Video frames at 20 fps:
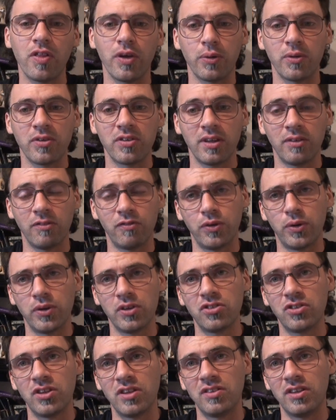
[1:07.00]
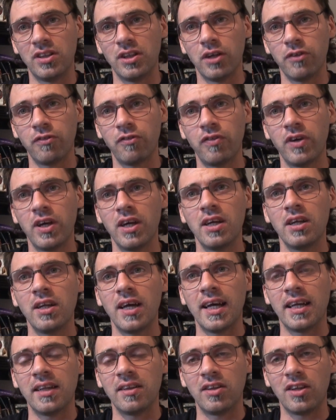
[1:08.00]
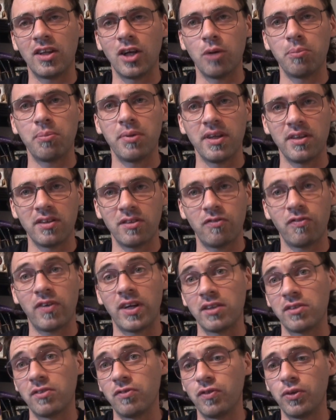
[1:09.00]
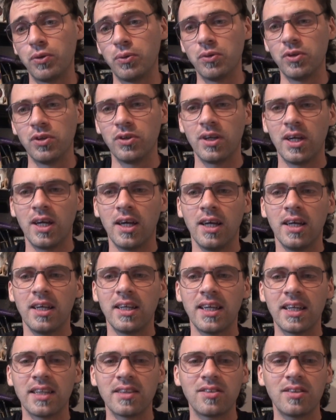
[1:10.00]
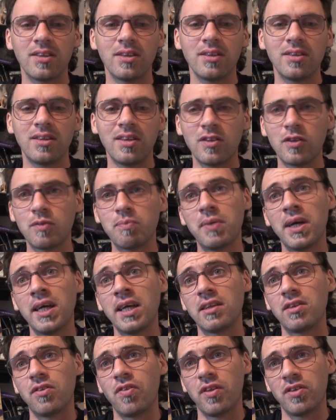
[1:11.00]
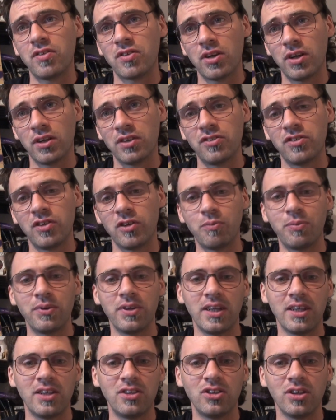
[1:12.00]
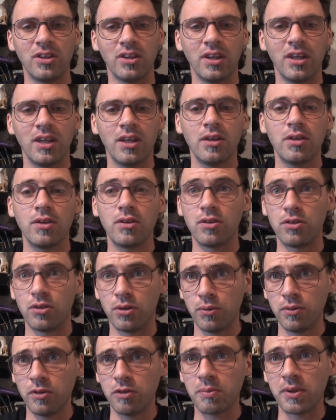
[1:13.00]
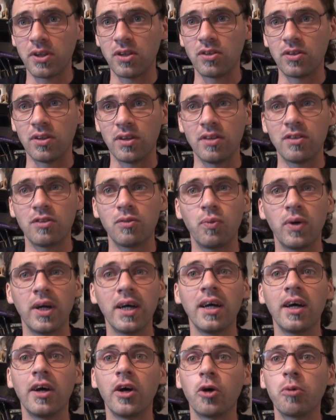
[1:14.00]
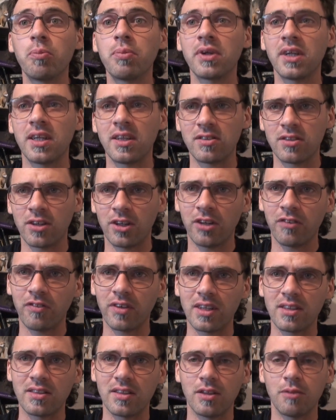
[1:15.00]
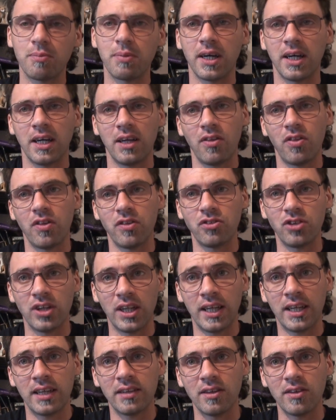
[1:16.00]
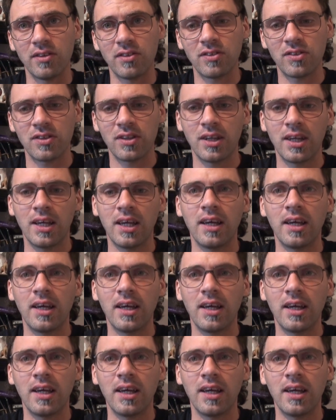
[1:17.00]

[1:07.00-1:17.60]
those unfortunate enough ending up as fast food. Yet, despite this constant predation, two species were openly tolerated by the Geladas,